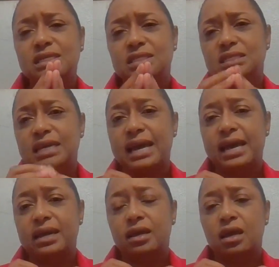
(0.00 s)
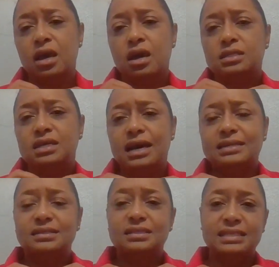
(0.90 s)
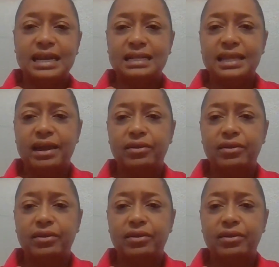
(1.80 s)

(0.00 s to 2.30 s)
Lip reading: instead to understand